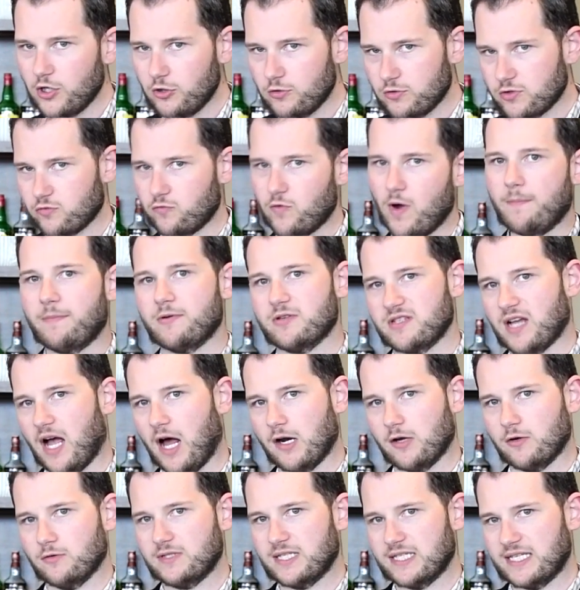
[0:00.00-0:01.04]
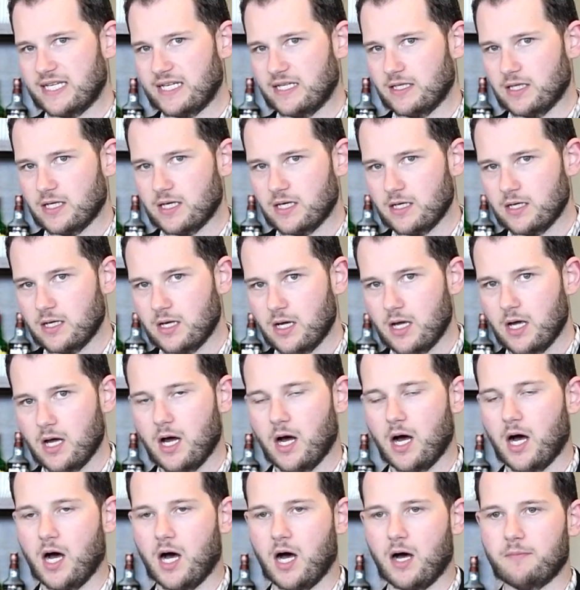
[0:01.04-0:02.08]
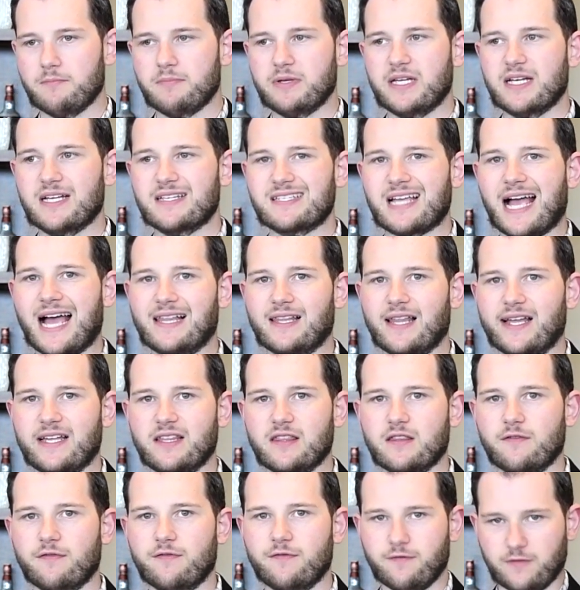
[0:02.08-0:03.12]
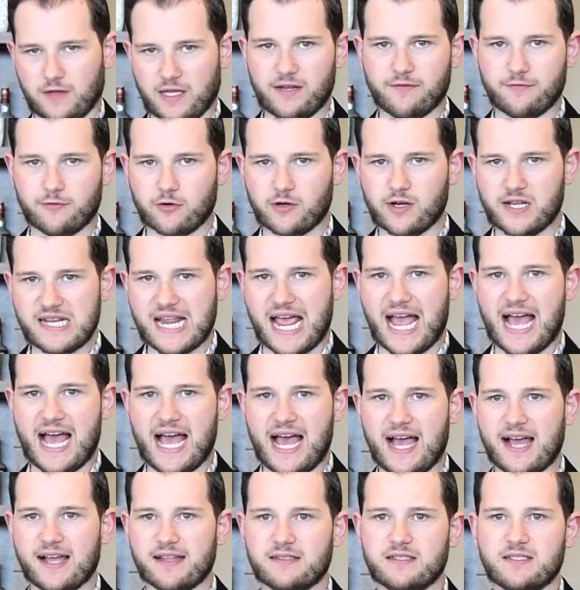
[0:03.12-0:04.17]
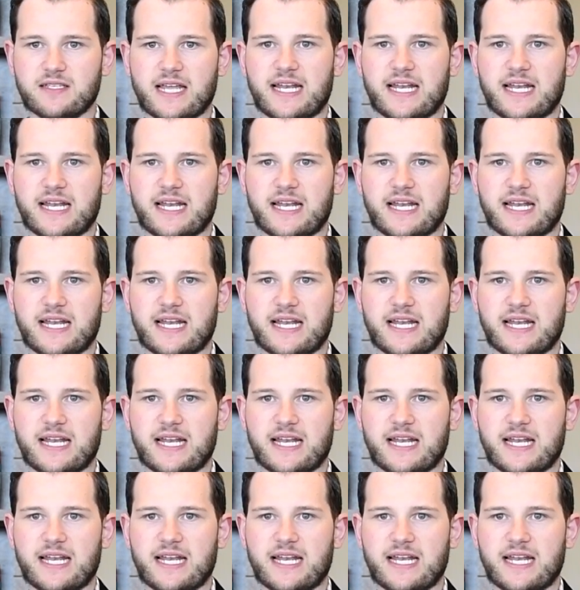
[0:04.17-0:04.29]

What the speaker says: to use a reposado tequila because I like the flavor it adds.